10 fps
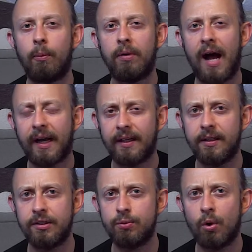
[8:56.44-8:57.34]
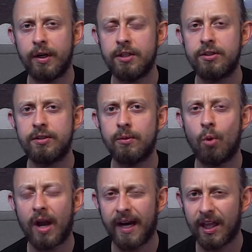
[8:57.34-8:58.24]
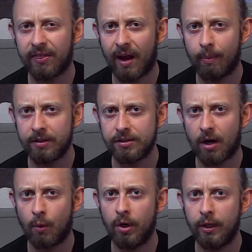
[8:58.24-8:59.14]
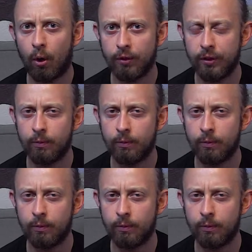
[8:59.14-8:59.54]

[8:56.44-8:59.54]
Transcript: block is. What kind of thought processes are really holding you